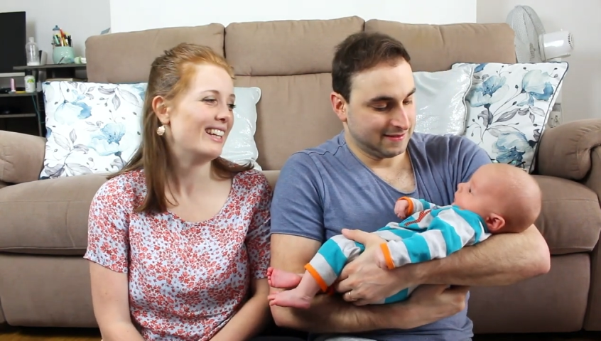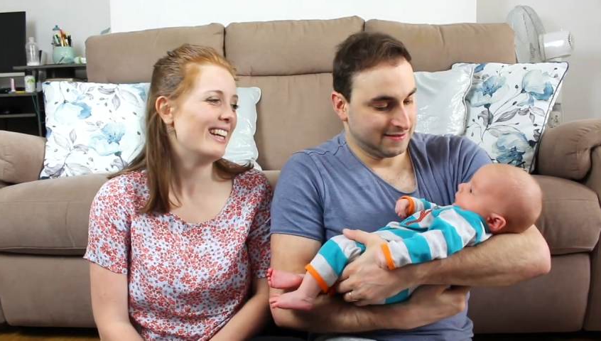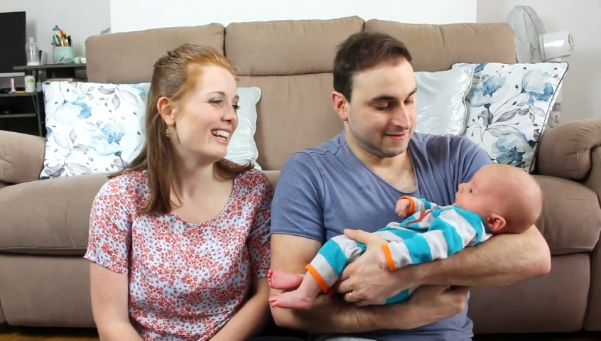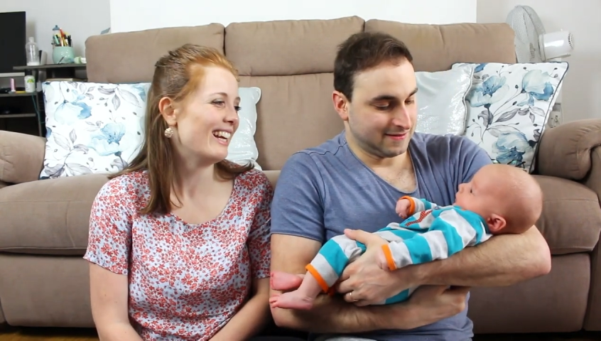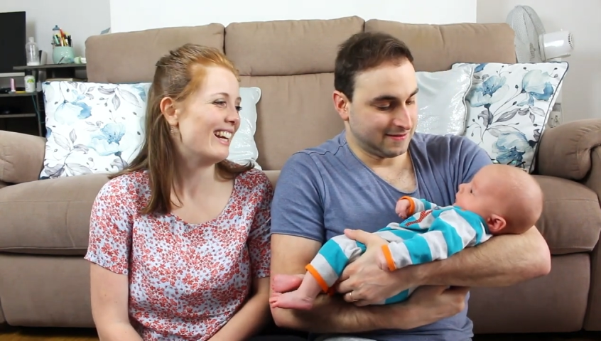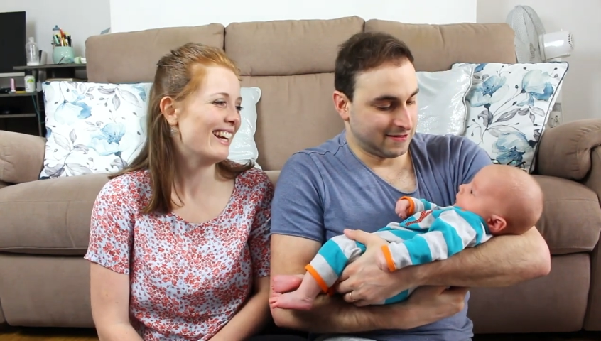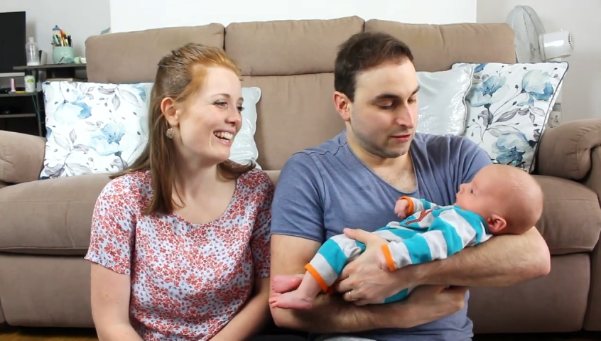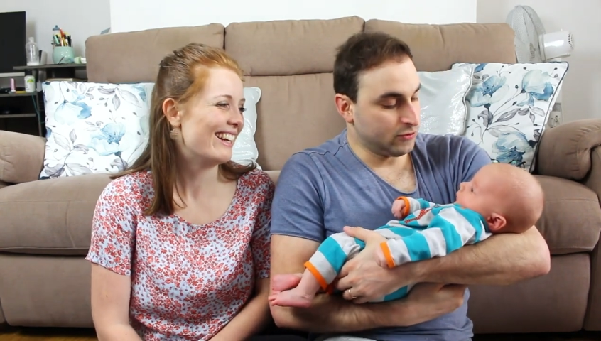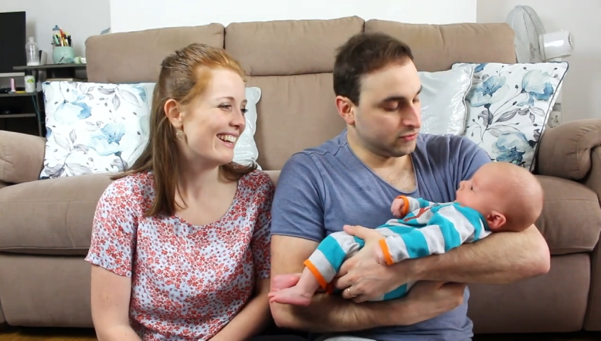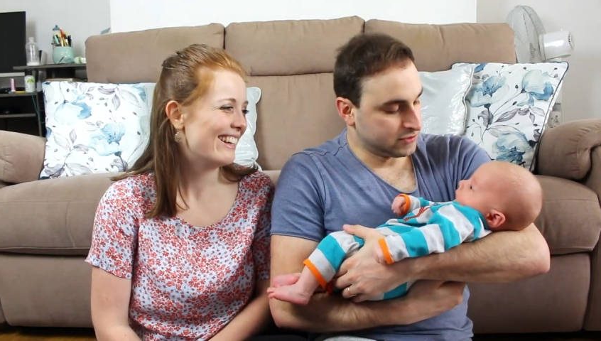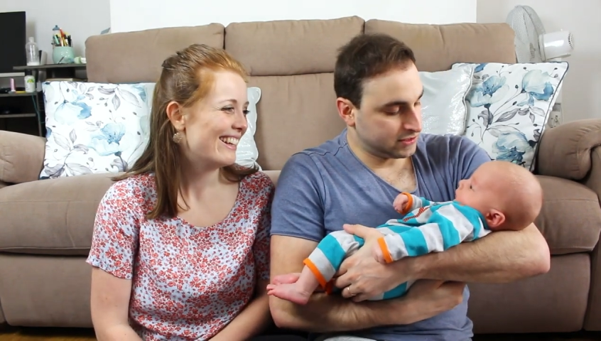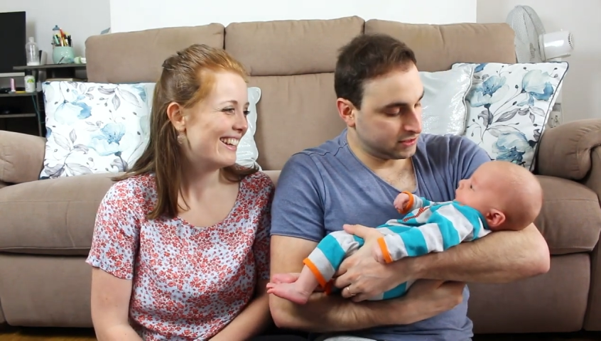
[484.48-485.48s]

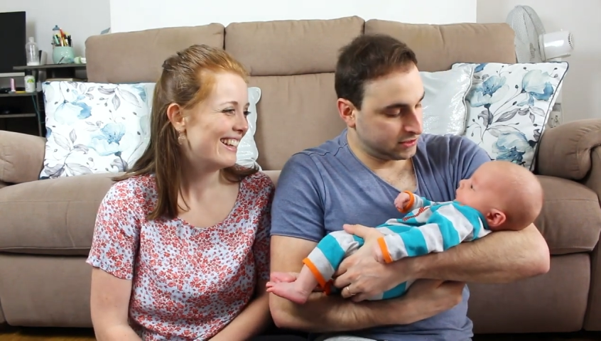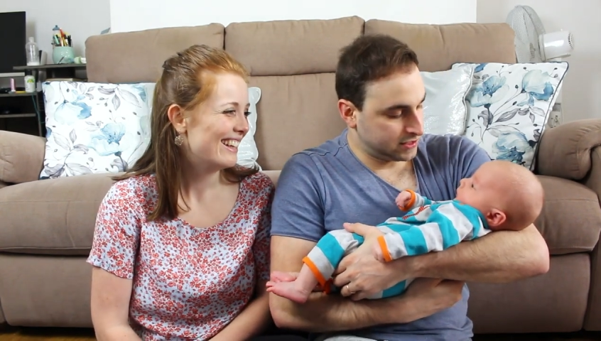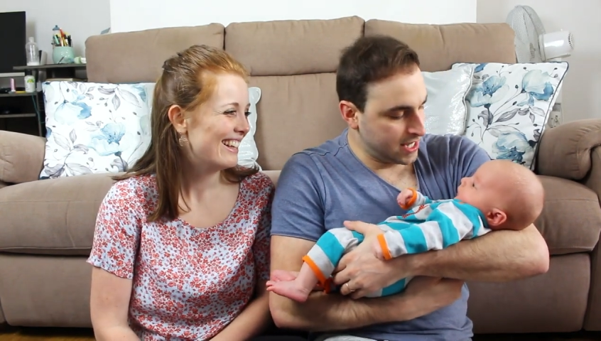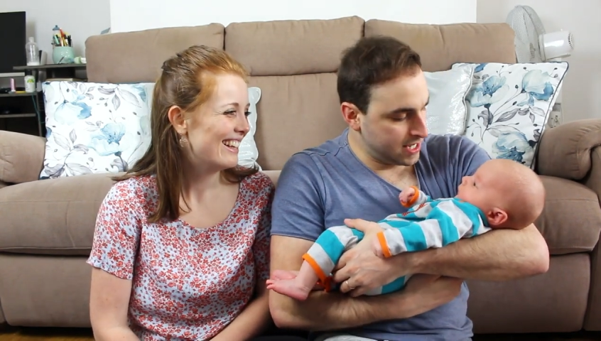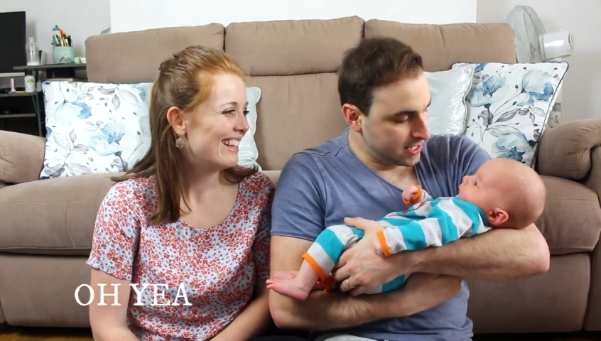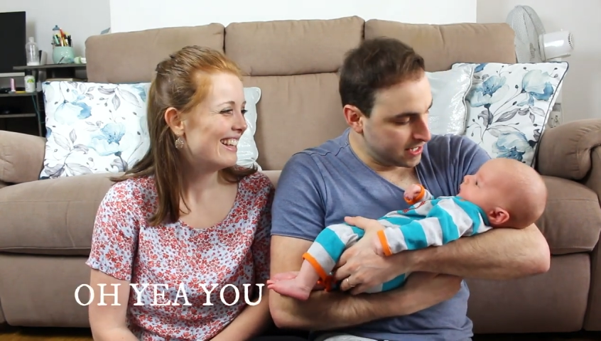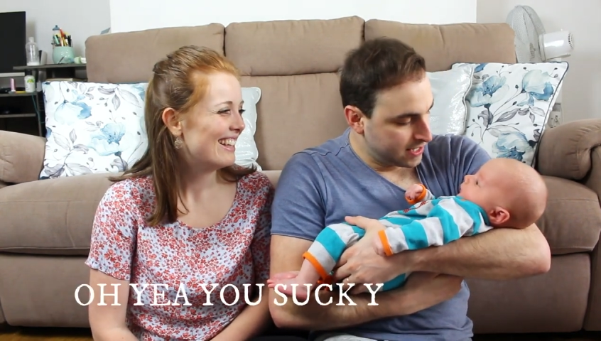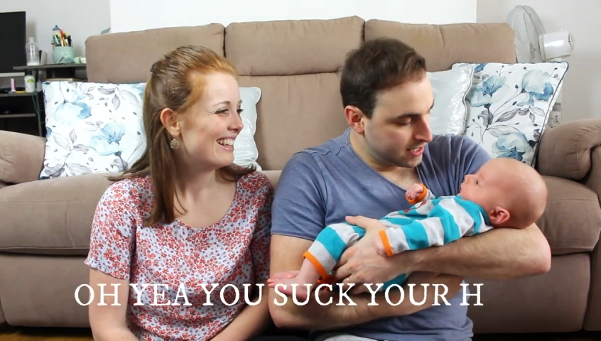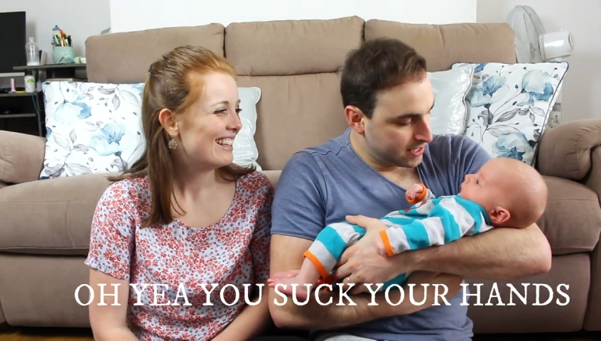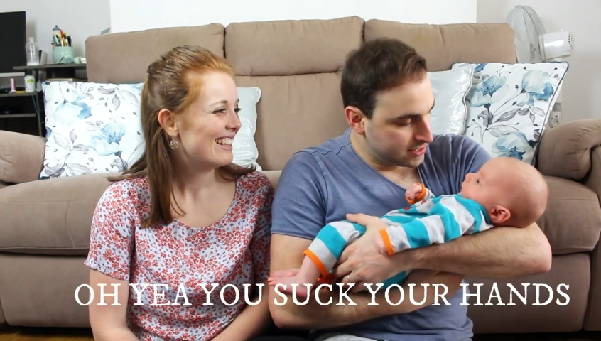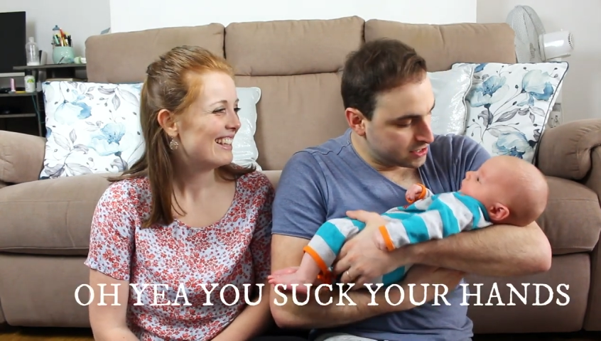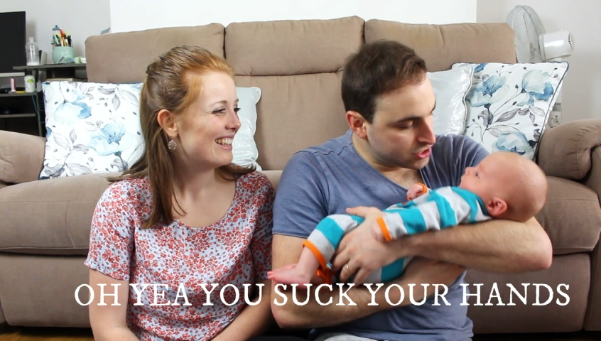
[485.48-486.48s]
Speaker 1: oh shit!
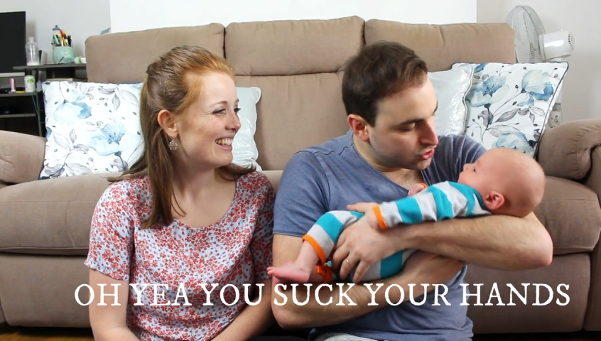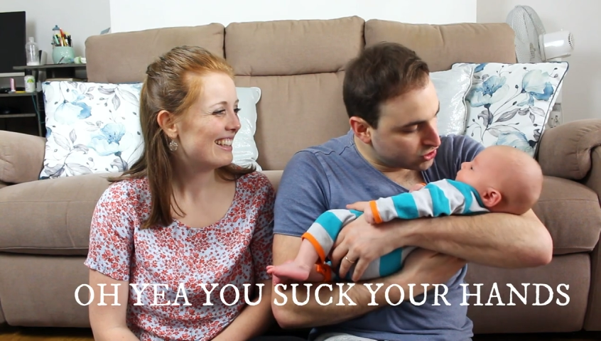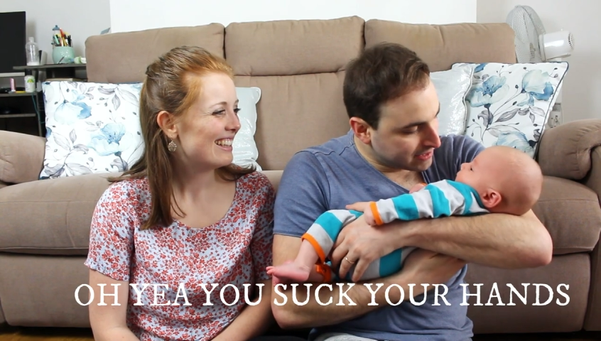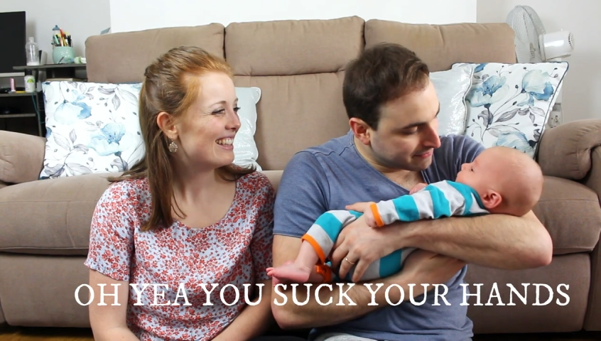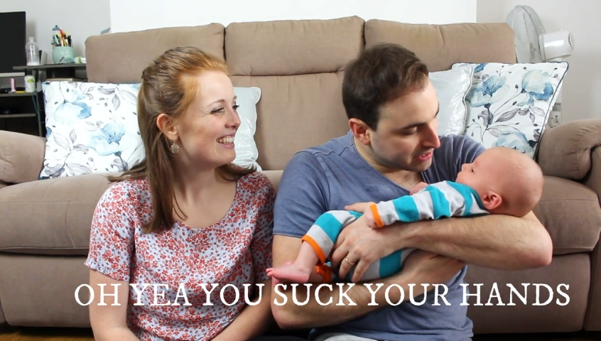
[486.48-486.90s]
Did you tell